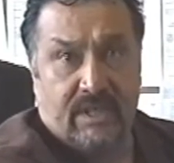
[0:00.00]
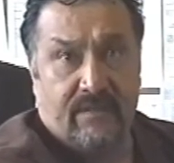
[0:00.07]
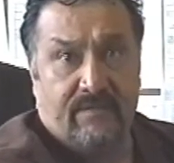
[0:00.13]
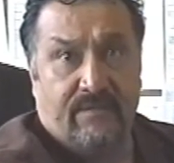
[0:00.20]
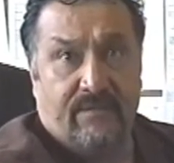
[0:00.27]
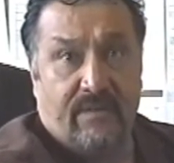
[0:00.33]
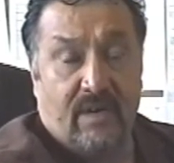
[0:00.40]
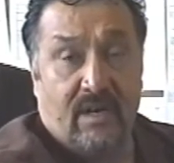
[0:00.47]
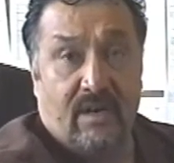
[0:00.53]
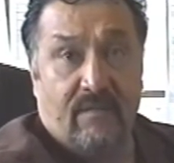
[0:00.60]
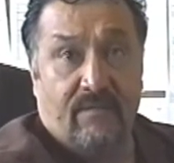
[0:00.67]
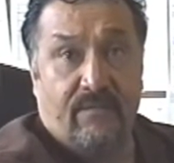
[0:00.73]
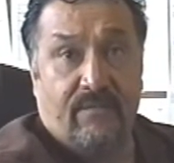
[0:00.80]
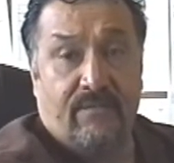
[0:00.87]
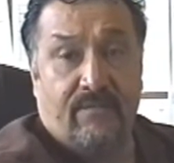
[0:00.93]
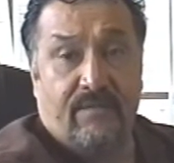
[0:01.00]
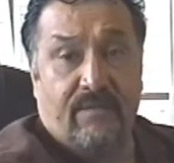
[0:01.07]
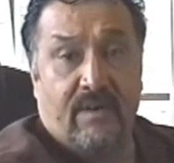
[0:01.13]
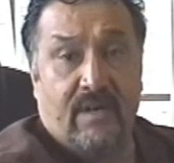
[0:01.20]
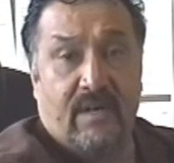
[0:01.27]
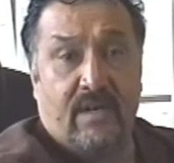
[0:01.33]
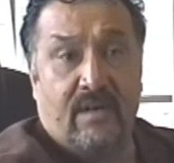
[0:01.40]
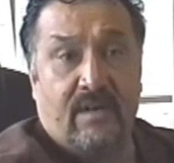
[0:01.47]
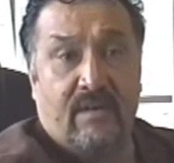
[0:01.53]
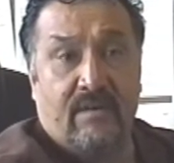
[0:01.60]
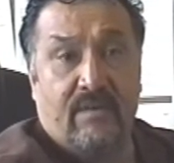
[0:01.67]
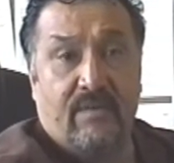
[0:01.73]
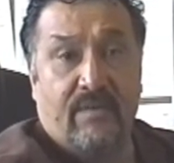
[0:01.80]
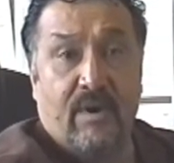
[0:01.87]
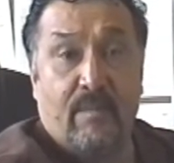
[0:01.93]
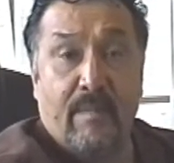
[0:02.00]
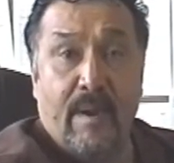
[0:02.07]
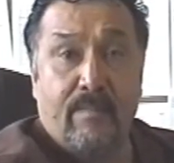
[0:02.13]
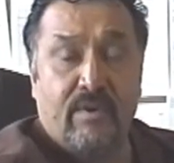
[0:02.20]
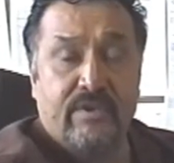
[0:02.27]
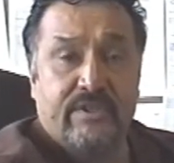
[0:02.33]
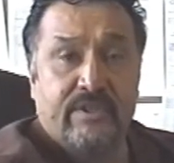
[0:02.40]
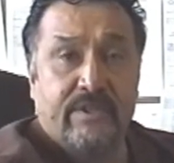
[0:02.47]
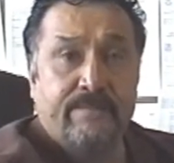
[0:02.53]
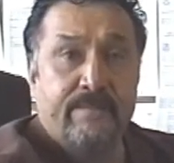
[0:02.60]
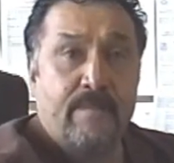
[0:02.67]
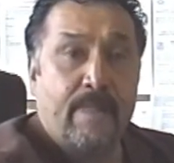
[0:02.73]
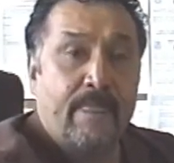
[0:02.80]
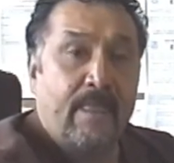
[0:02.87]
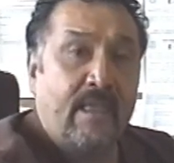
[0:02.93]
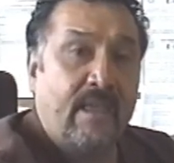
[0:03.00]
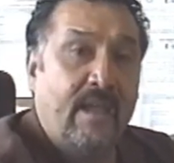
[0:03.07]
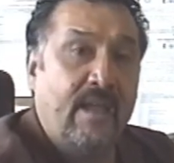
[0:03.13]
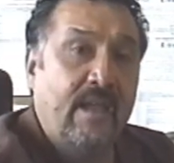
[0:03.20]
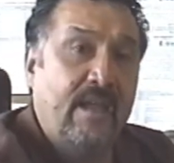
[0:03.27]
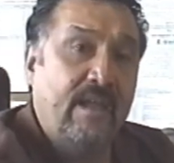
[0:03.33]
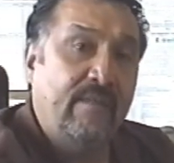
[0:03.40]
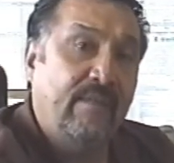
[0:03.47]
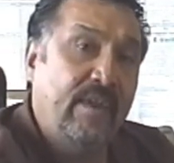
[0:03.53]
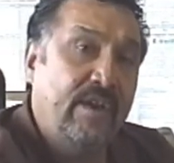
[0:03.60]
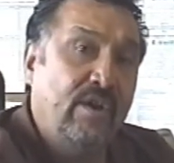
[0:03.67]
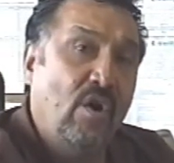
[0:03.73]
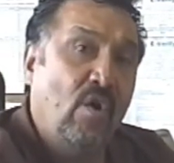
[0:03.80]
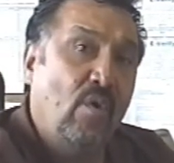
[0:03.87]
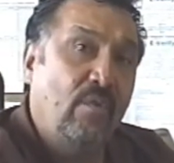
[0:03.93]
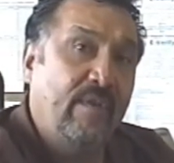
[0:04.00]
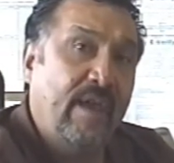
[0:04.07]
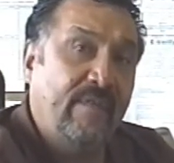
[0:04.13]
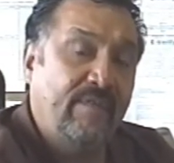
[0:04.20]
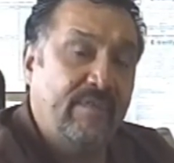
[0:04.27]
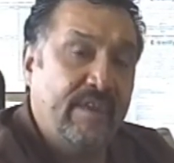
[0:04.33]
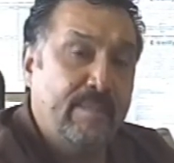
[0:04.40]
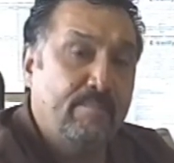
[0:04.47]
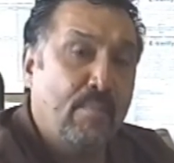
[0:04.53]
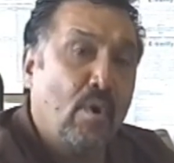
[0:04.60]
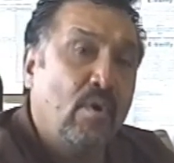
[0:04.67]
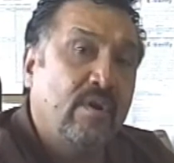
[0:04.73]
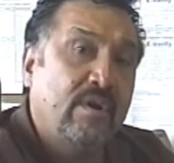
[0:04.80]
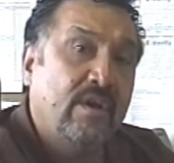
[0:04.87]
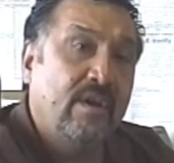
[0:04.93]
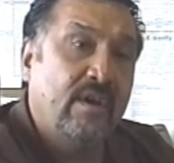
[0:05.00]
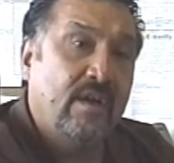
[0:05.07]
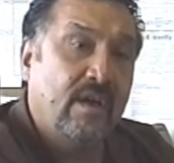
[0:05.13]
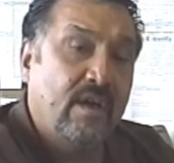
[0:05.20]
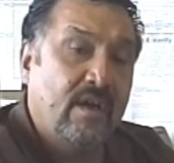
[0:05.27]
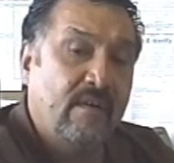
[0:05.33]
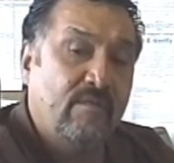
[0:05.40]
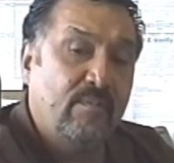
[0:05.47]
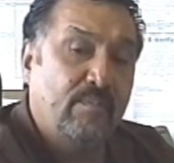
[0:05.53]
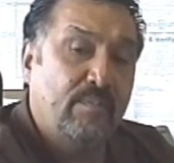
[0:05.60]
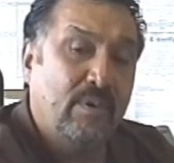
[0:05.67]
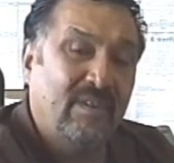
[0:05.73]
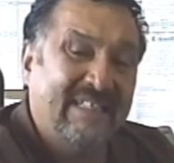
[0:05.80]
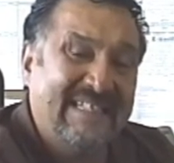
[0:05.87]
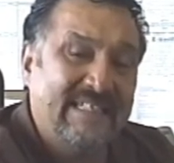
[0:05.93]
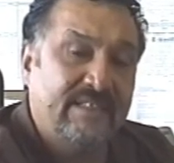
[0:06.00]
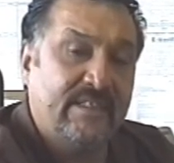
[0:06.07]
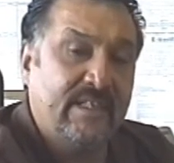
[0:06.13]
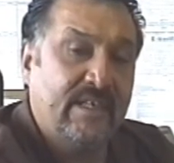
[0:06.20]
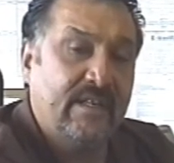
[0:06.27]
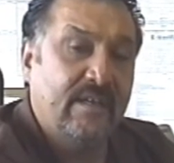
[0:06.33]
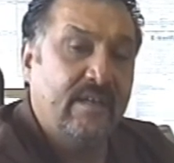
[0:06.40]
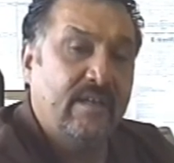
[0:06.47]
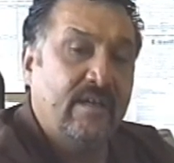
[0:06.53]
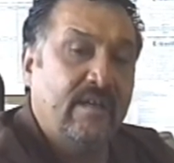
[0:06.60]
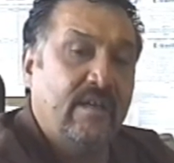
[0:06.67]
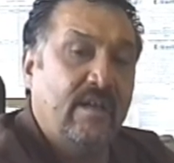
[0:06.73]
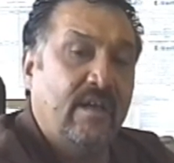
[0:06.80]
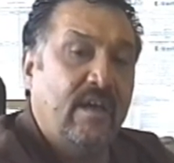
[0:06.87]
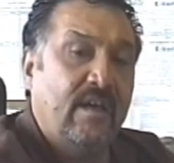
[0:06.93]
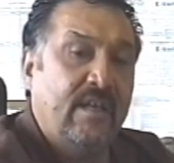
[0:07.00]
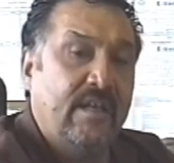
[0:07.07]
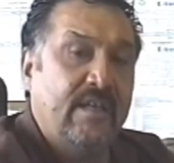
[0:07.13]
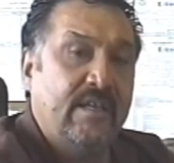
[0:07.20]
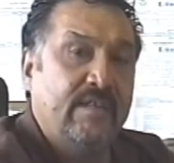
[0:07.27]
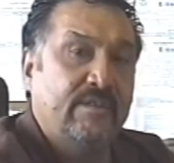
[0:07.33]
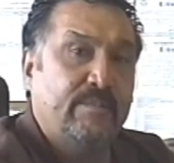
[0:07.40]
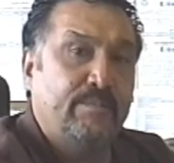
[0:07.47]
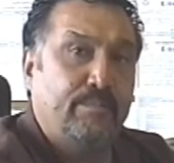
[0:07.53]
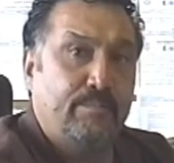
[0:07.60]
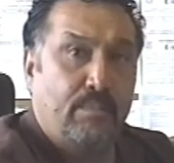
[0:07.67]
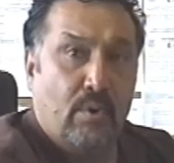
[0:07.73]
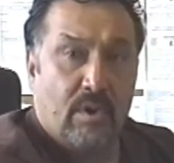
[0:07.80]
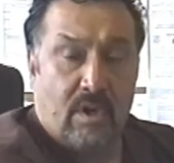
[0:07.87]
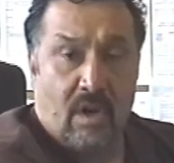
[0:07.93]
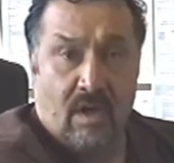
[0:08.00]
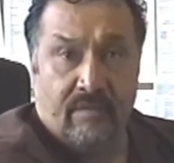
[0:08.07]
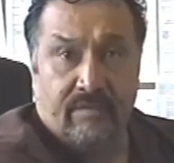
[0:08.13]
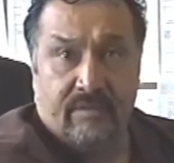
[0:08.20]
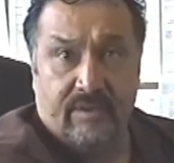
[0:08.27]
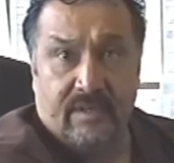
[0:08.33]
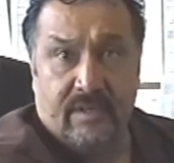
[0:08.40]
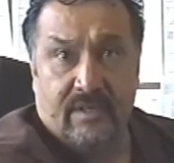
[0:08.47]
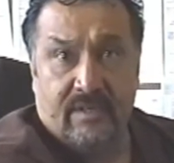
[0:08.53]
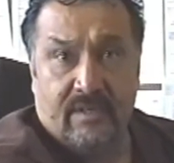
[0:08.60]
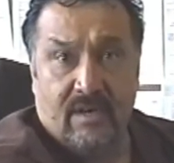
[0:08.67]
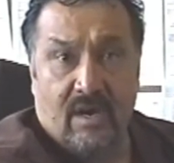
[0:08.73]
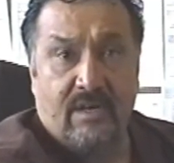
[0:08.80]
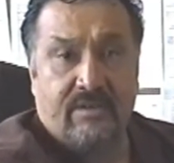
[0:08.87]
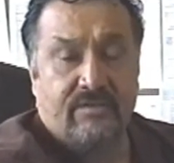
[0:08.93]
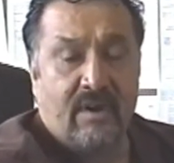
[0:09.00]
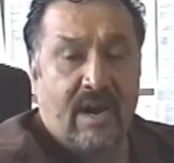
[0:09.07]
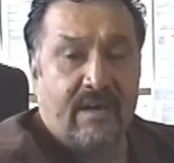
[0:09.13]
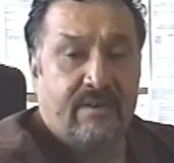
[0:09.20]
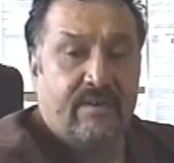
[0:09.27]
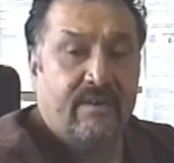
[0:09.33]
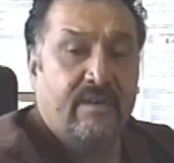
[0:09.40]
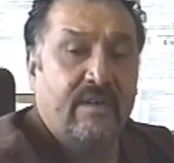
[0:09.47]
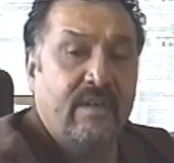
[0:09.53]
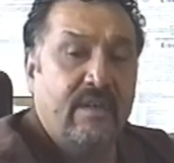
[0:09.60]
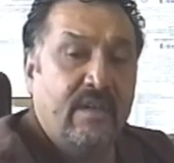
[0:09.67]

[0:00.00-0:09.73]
of their members, and they know that the burden of policing is put on the contractor.